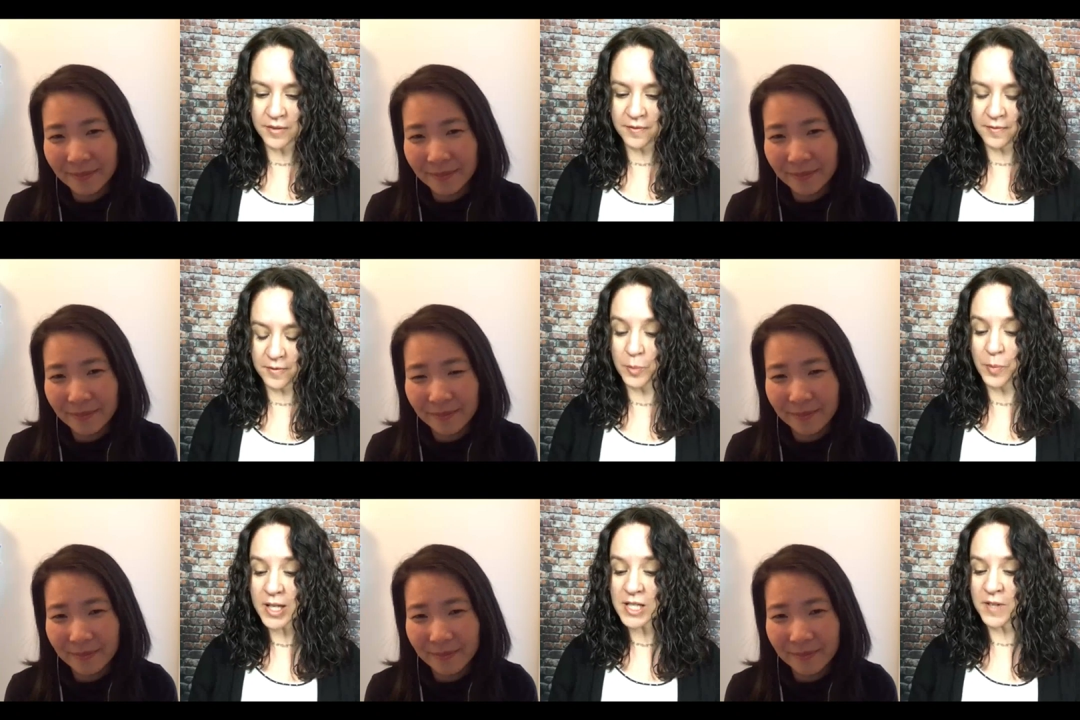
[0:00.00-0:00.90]
Speaker 1: your
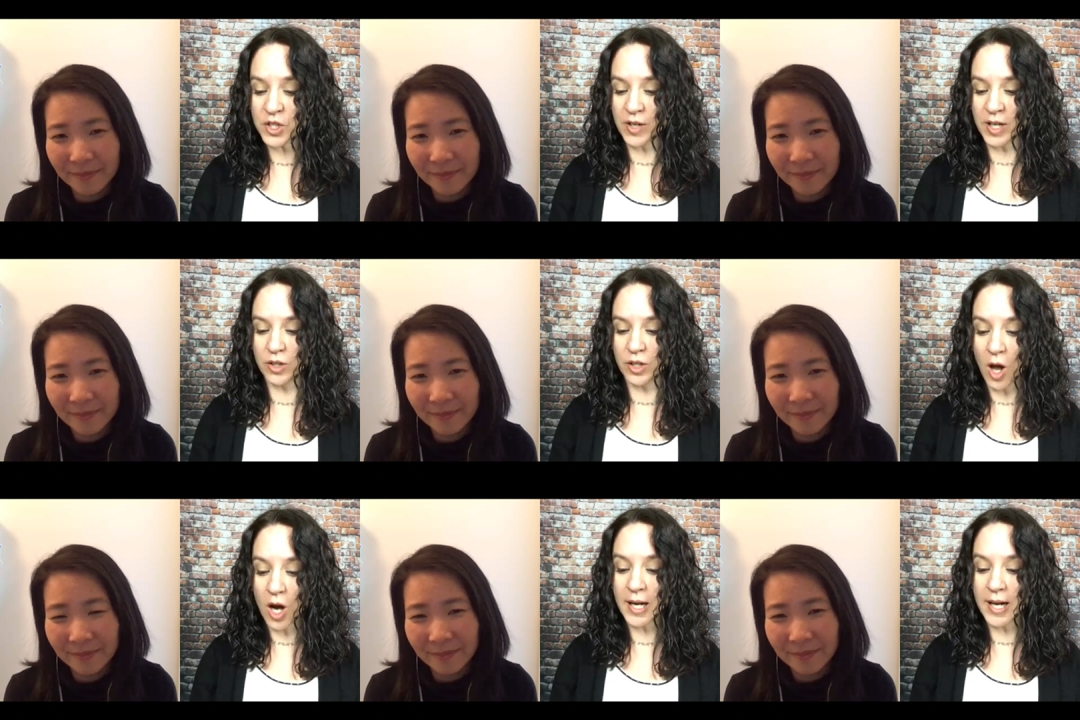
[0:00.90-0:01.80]
your book is
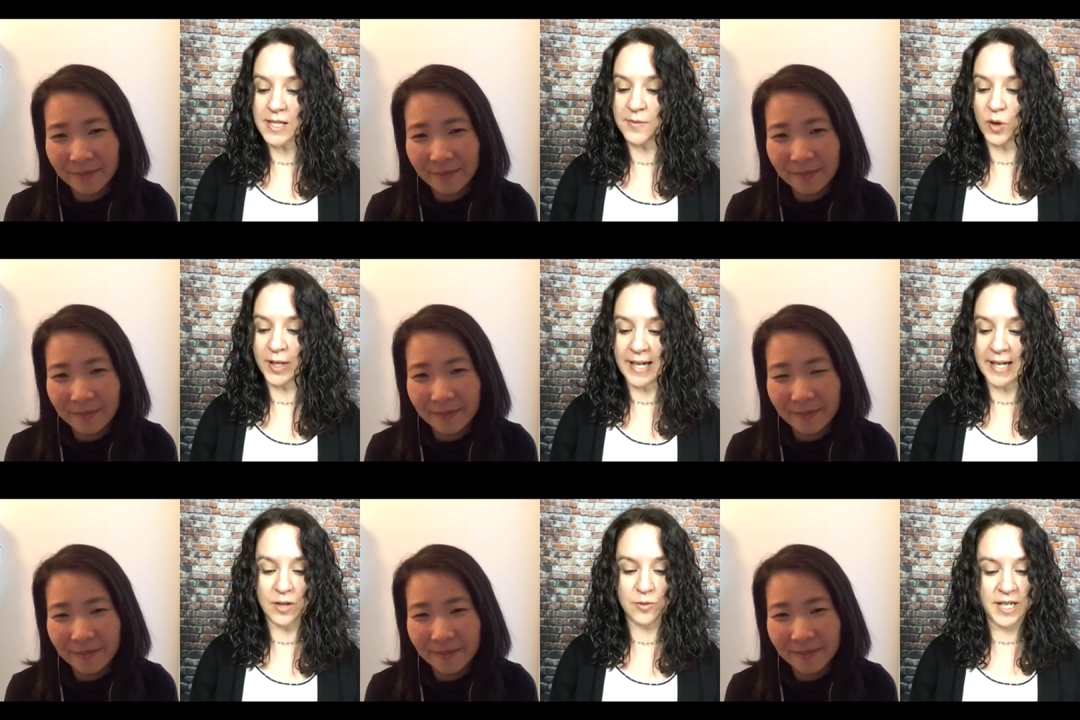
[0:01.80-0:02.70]
featuring on the long list
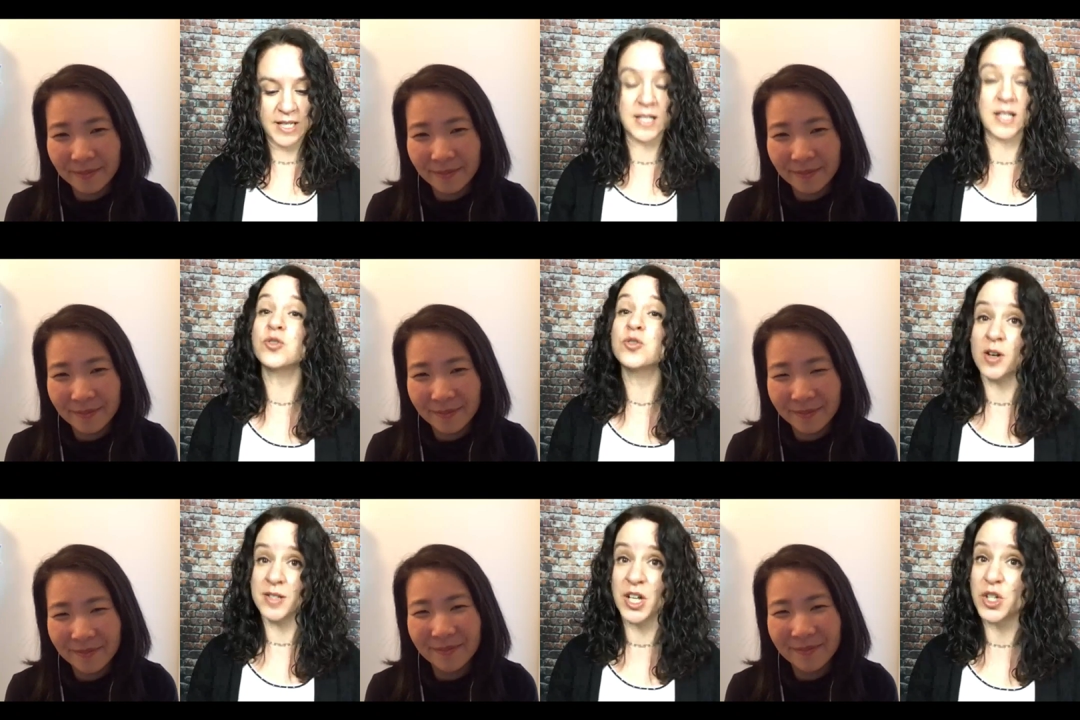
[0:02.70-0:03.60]
for Canada Reads
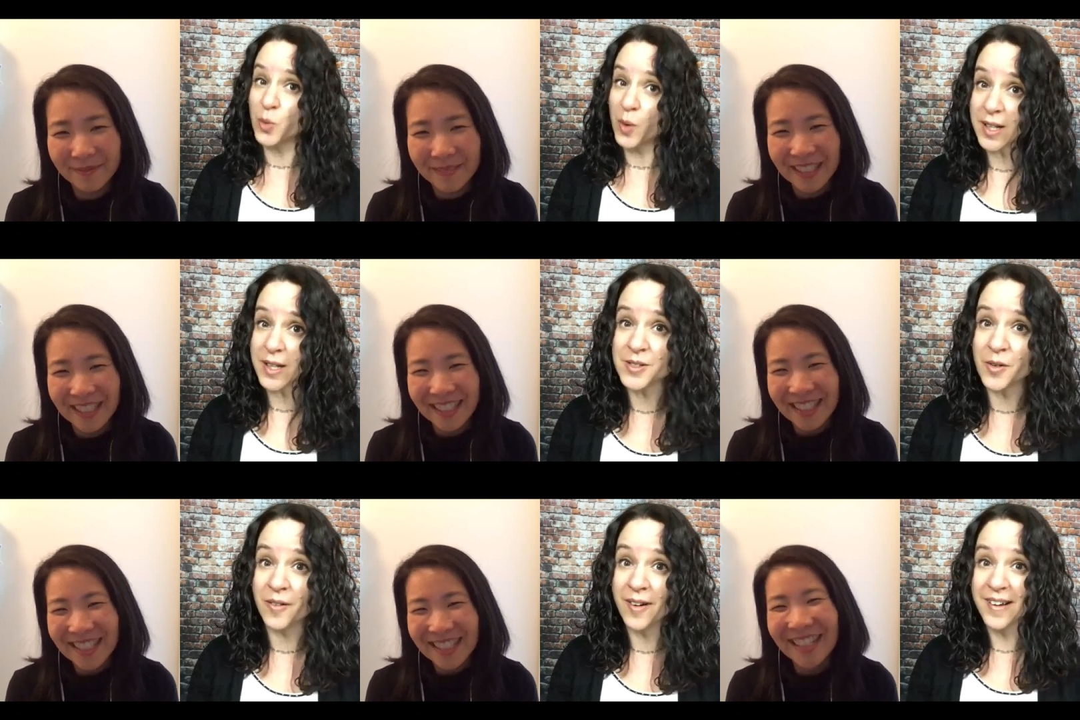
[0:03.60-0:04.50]

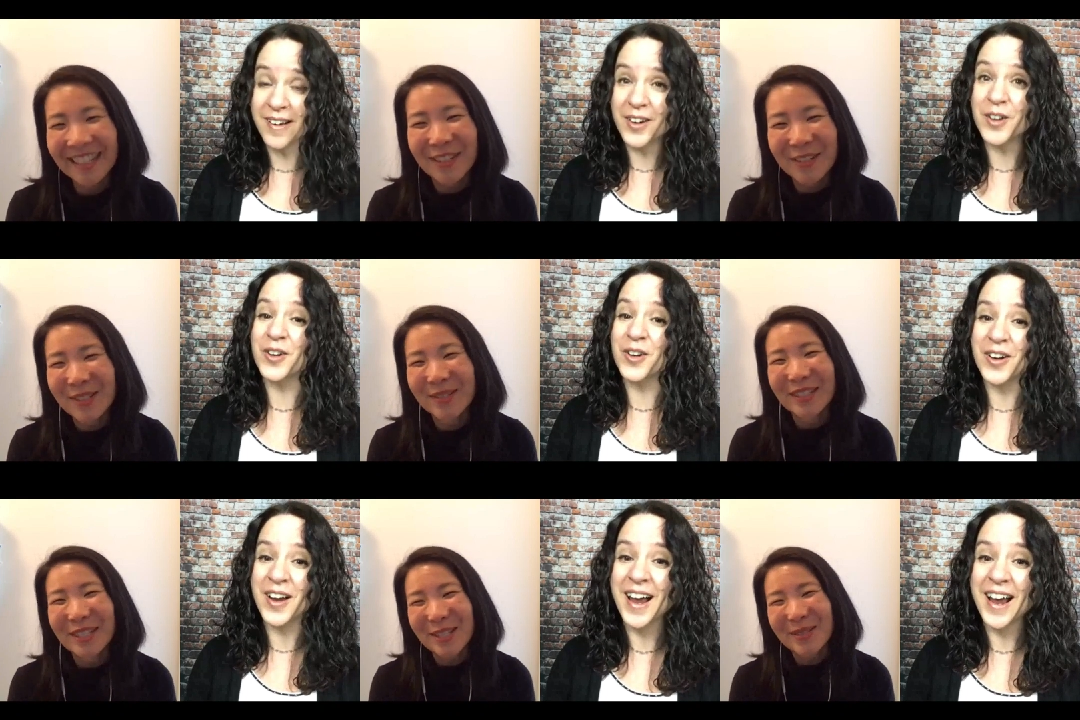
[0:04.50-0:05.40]
2020. So yeah, that
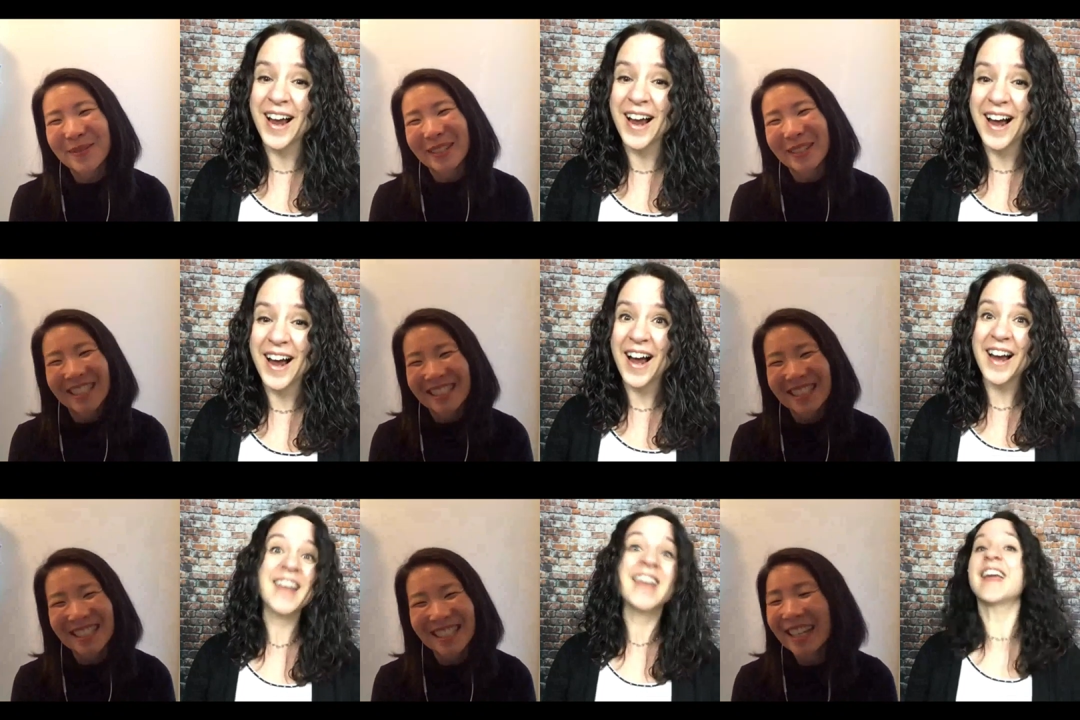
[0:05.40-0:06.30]
was a real
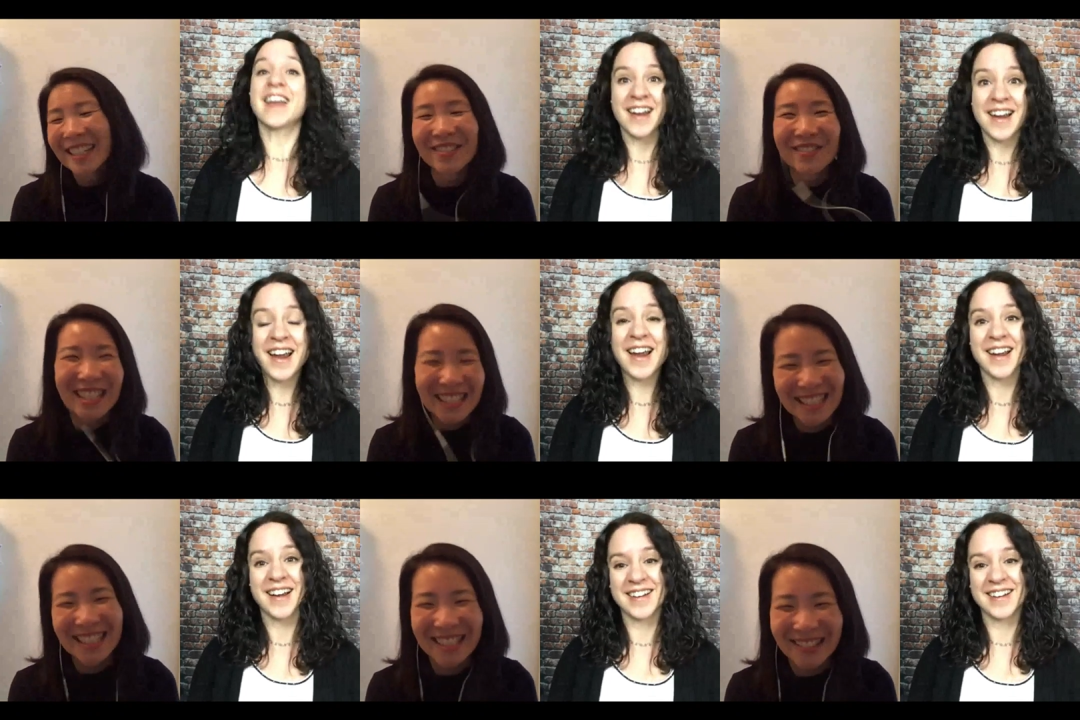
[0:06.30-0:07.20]
Speaker 2: surprise. I, I didn't
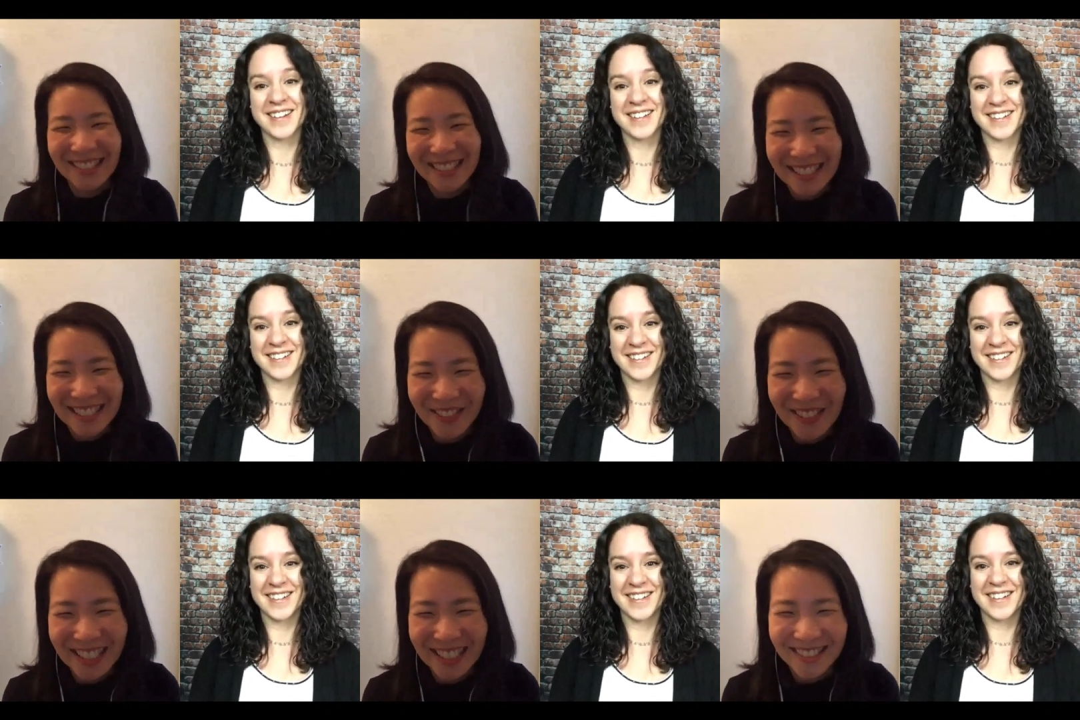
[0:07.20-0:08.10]
make it to the short
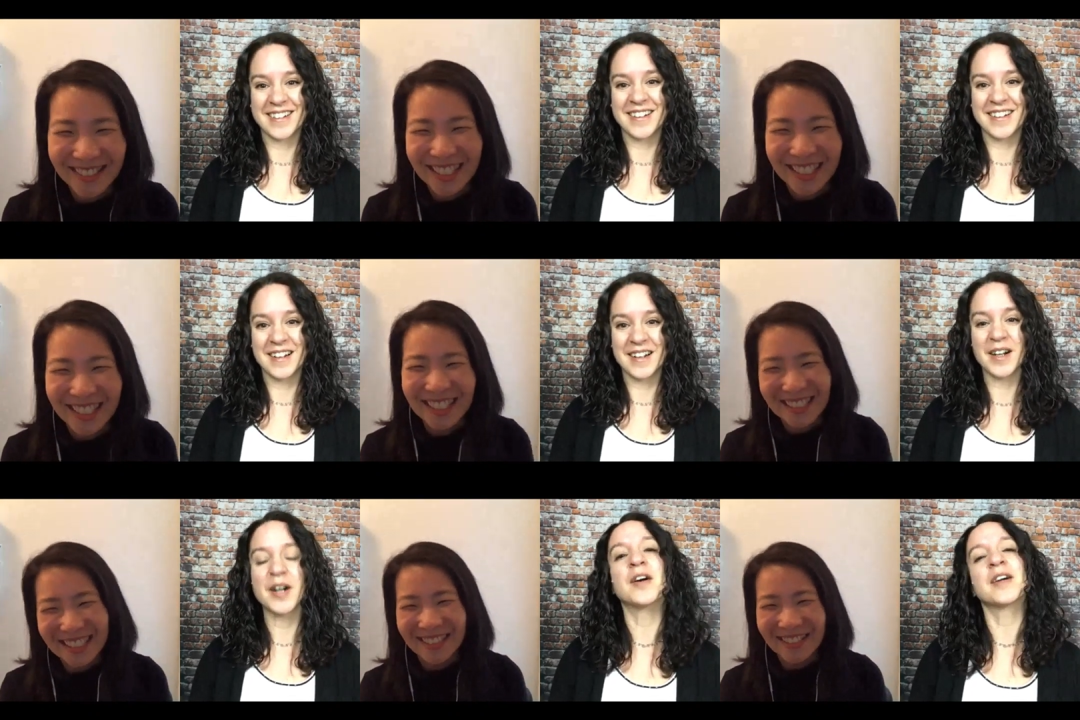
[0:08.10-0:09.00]
list, but that's
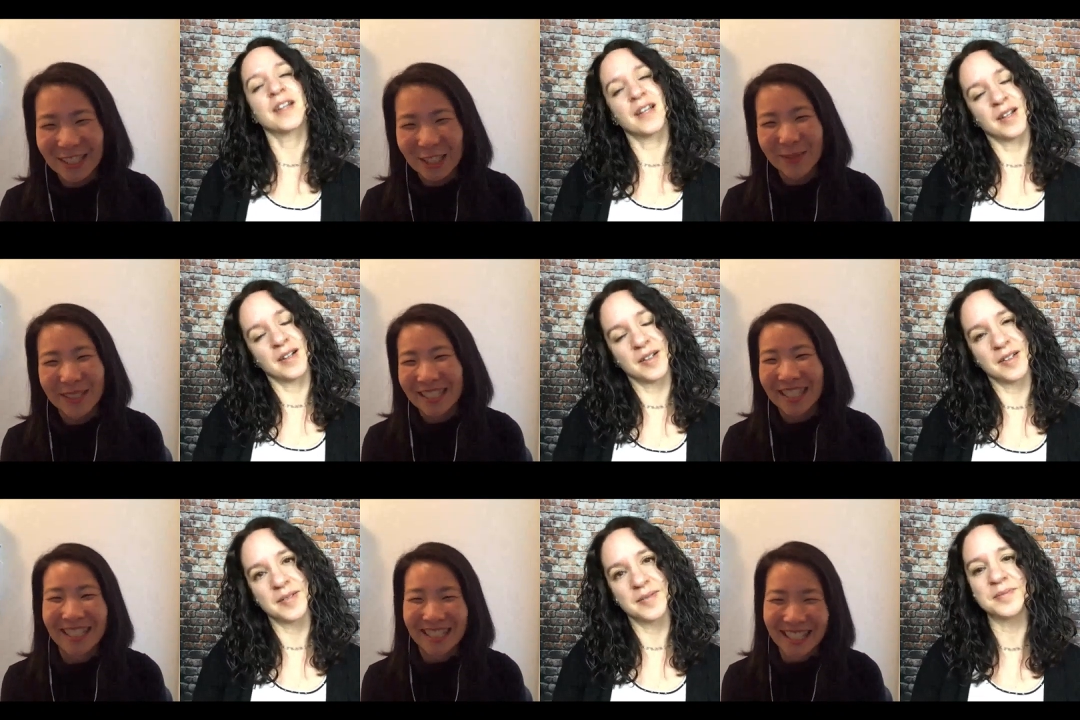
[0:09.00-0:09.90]
okay because I wasn't
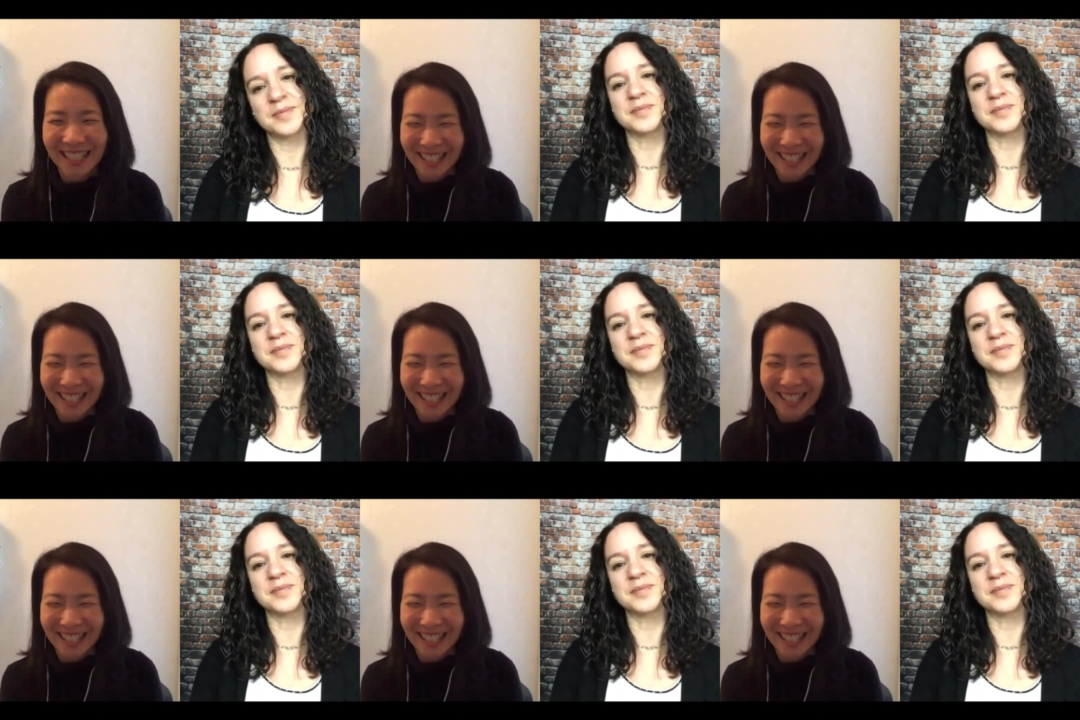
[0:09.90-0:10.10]
expecting.